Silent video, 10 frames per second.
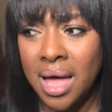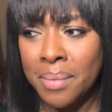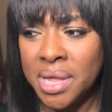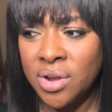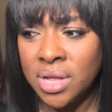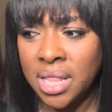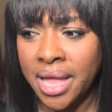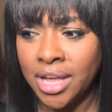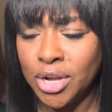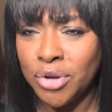I'm hearing
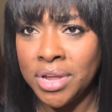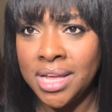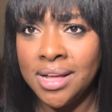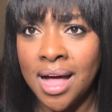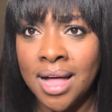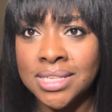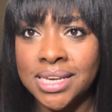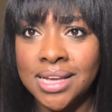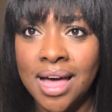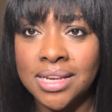like Greek gods
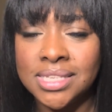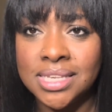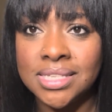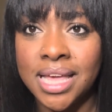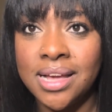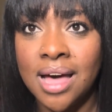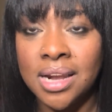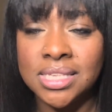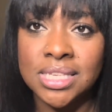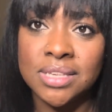and goddesses, like
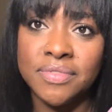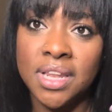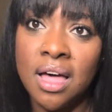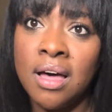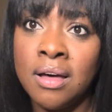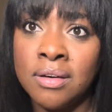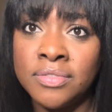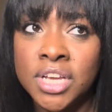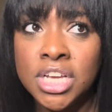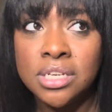goddesses of love.
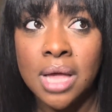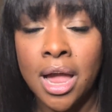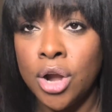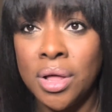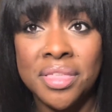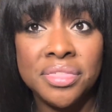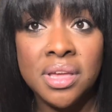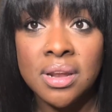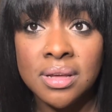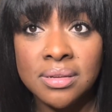I heard
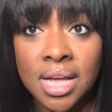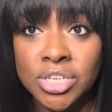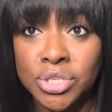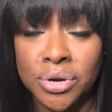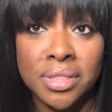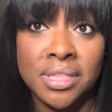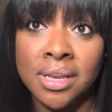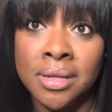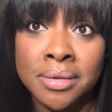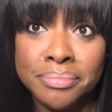Athena. I just heard
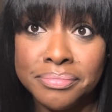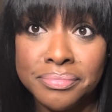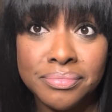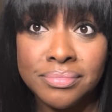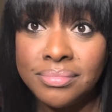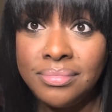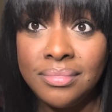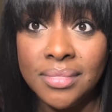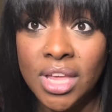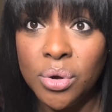Athena.
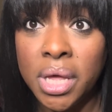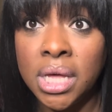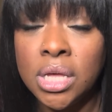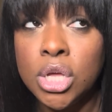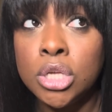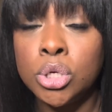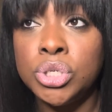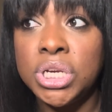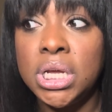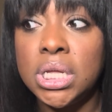Okay, so
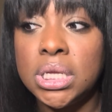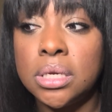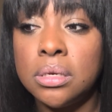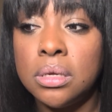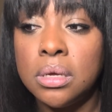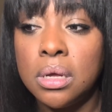she could